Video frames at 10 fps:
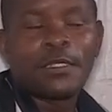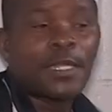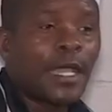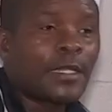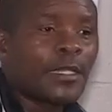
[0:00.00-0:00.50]

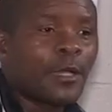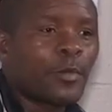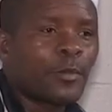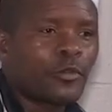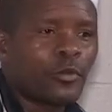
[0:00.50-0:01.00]
saka
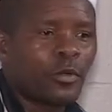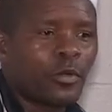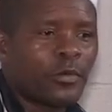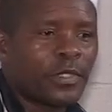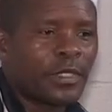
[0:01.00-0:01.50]
tichamba
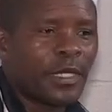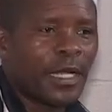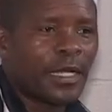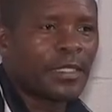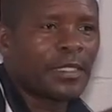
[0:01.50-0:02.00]
mushonga kuti
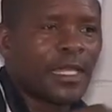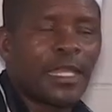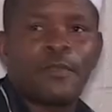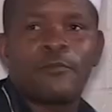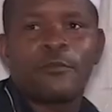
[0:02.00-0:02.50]
agadzikane